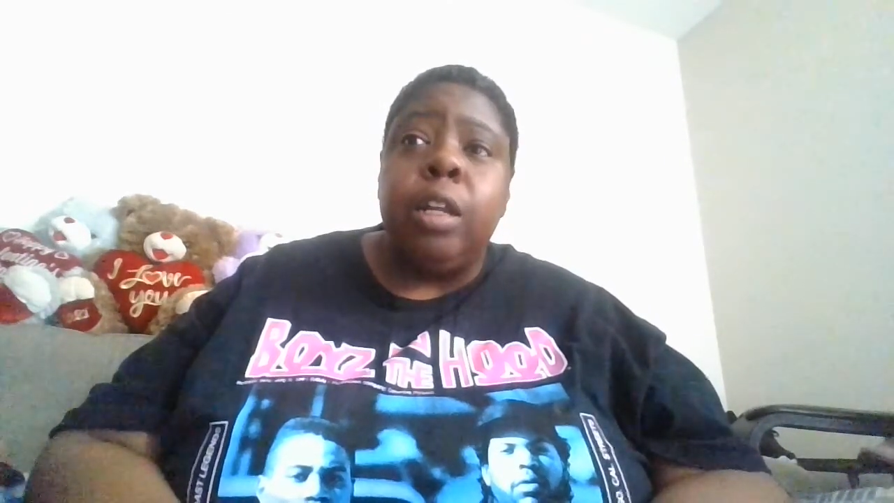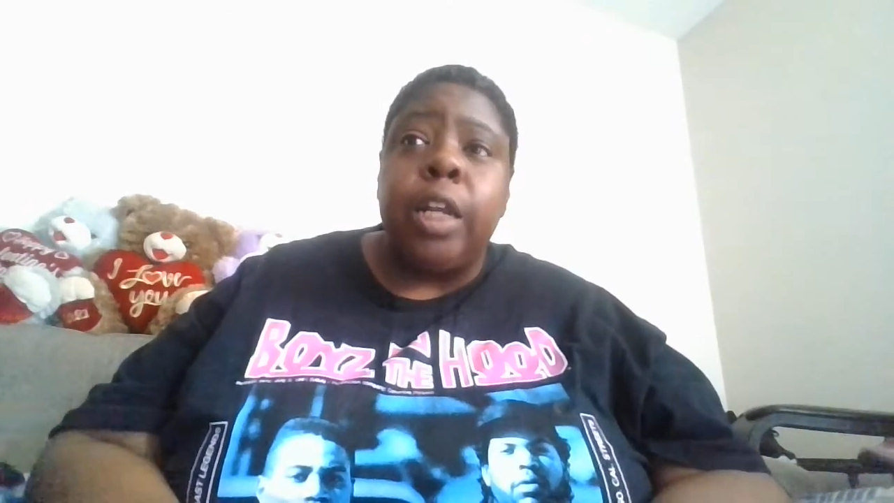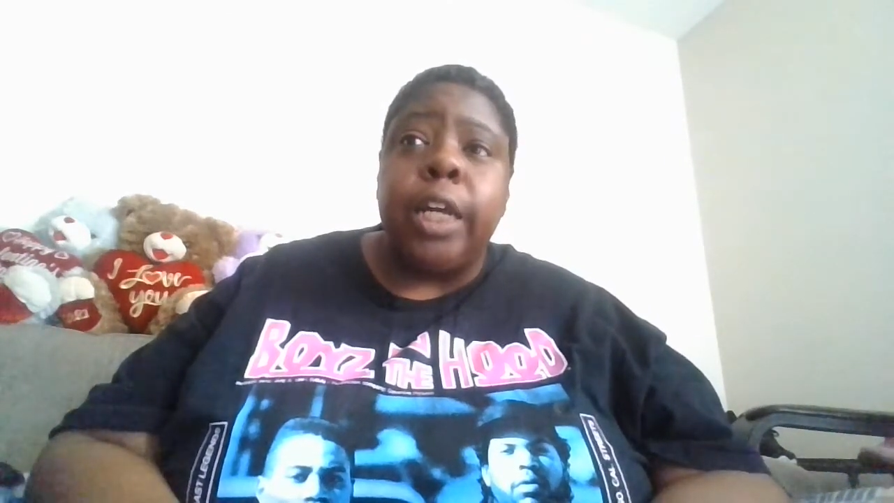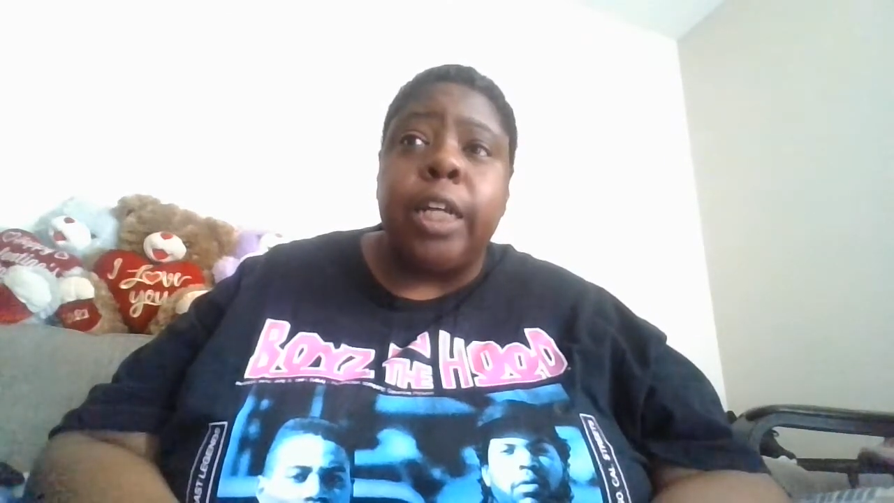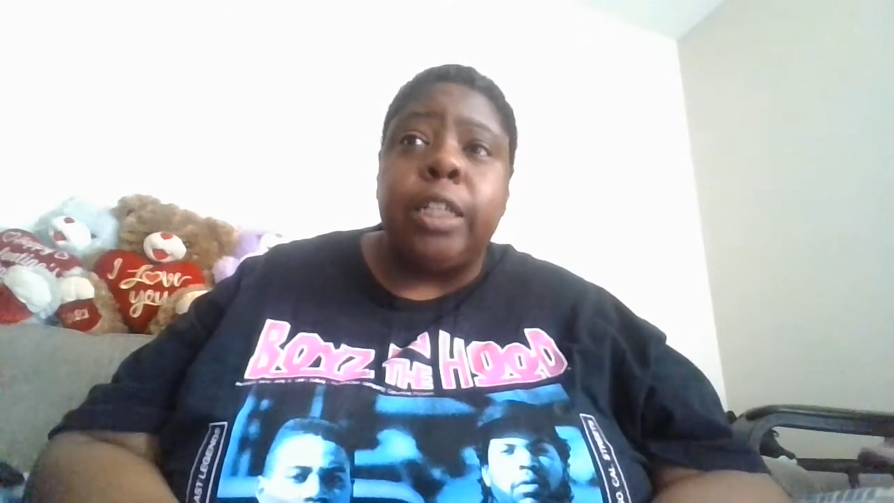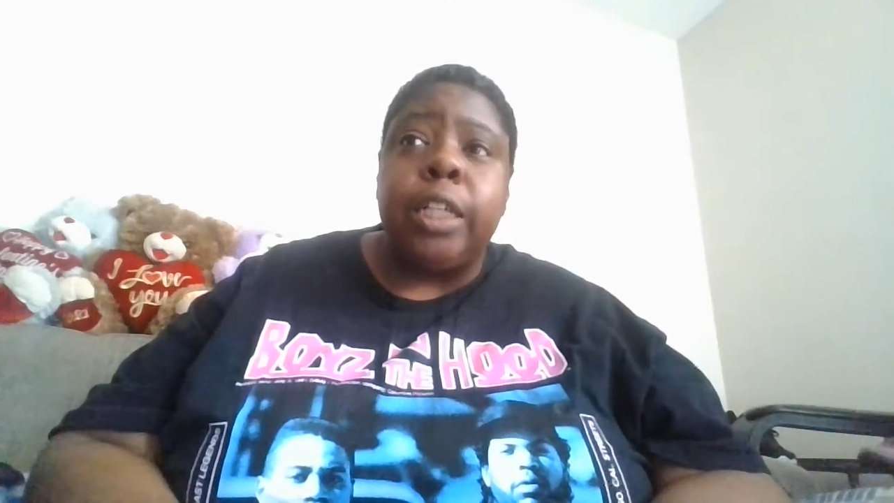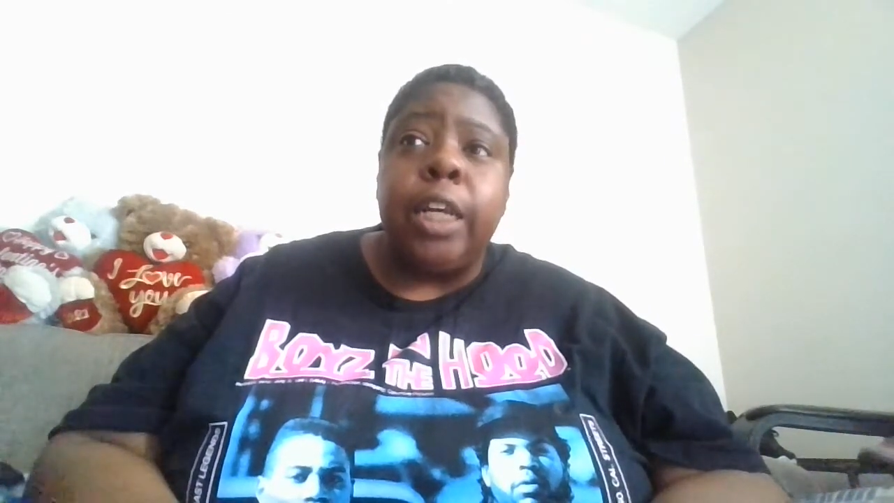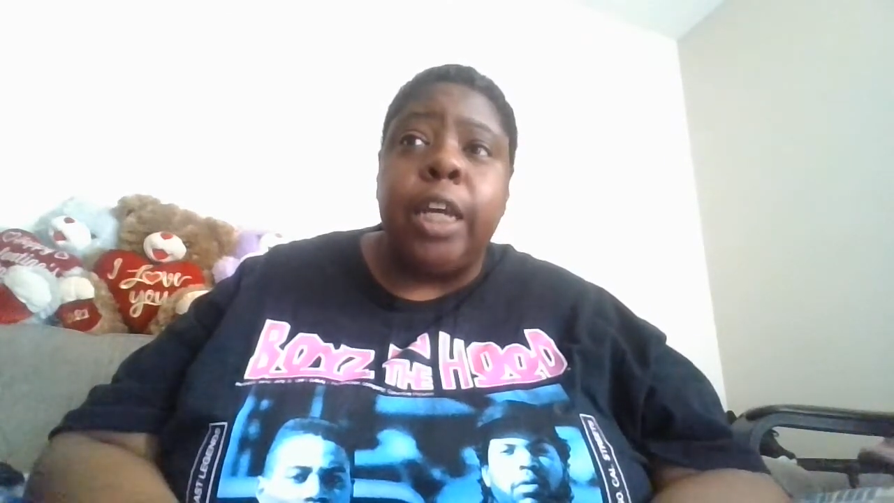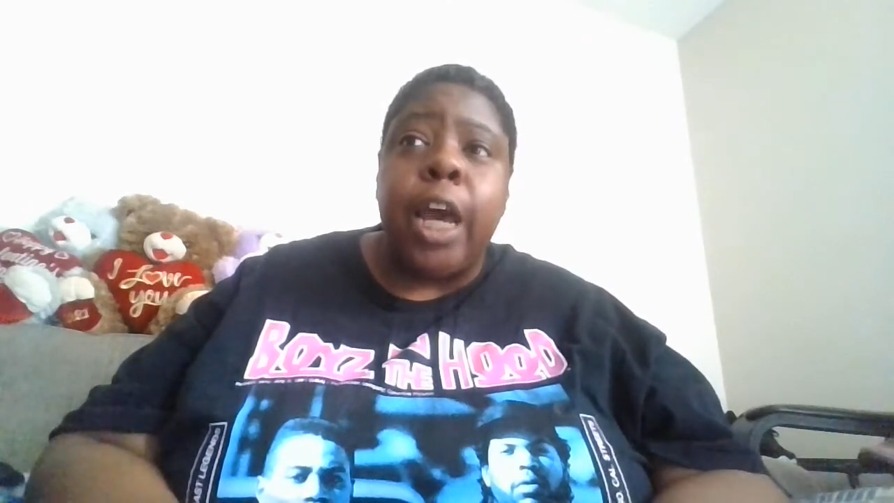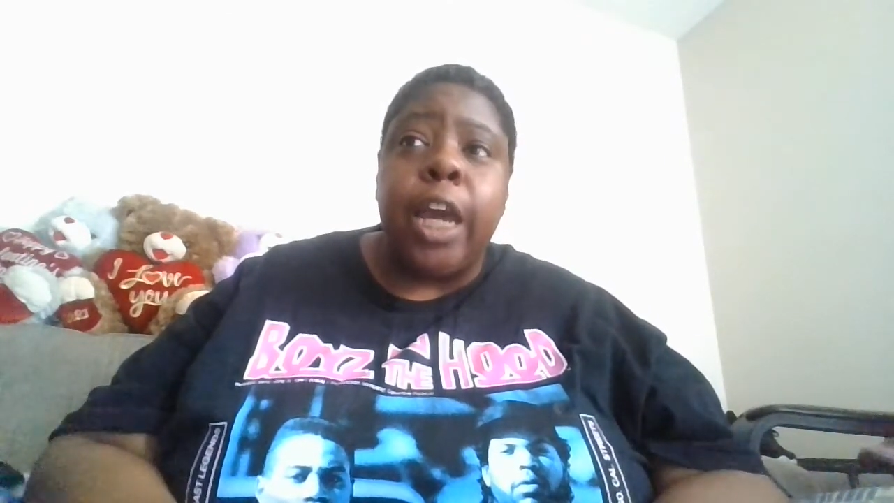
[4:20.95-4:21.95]
Like I
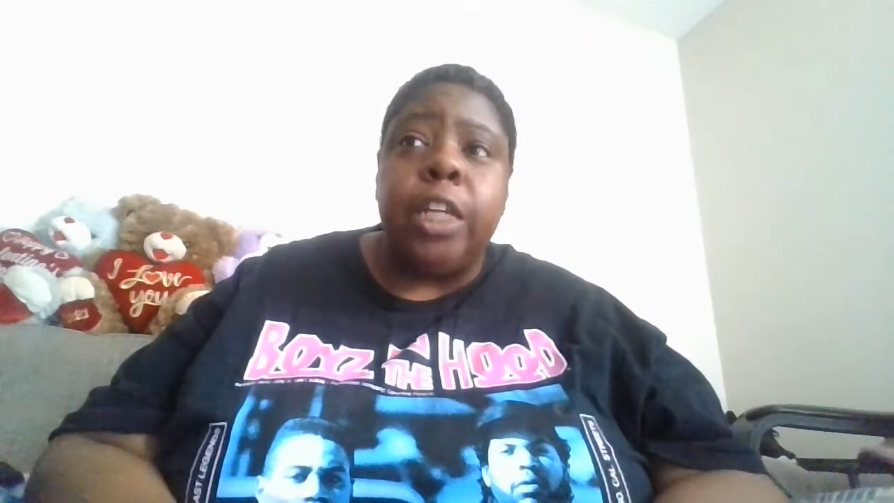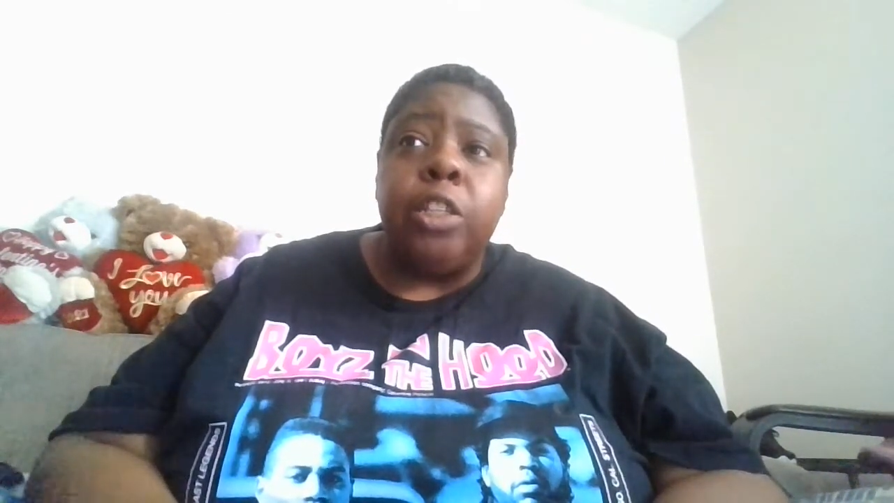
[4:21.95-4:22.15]
said, I